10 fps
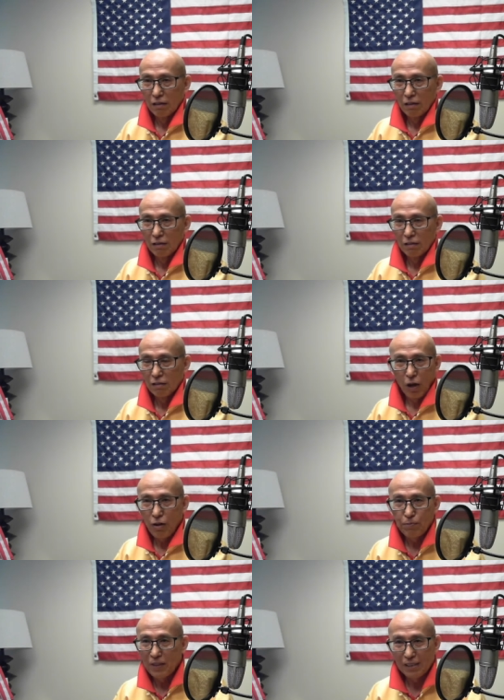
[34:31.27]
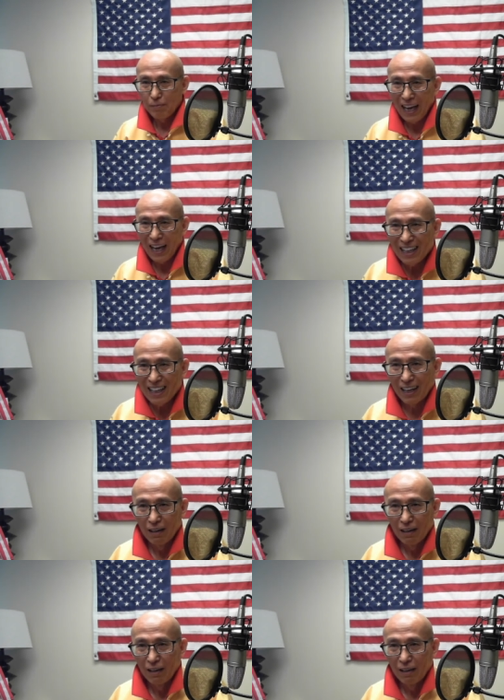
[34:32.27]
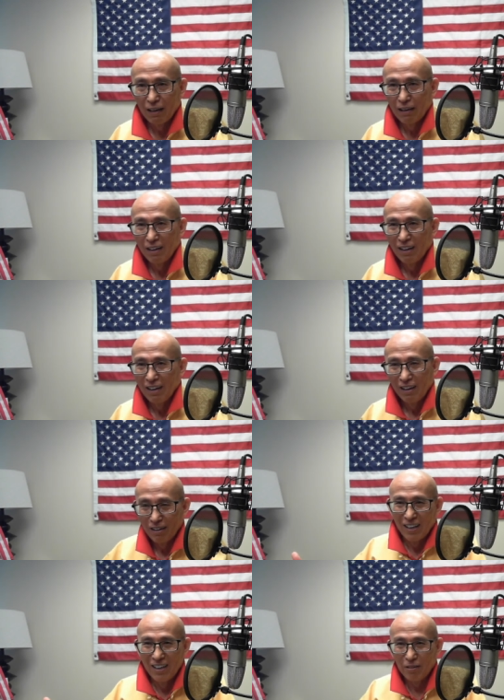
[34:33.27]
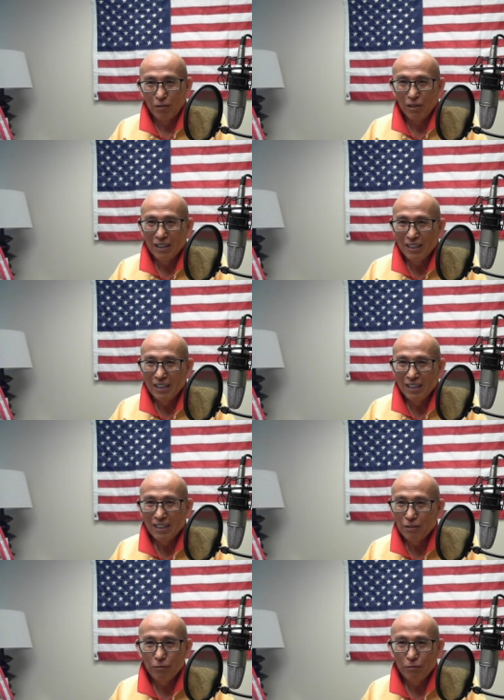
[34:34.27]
The wealth doesn't mean anything. What do you need them for?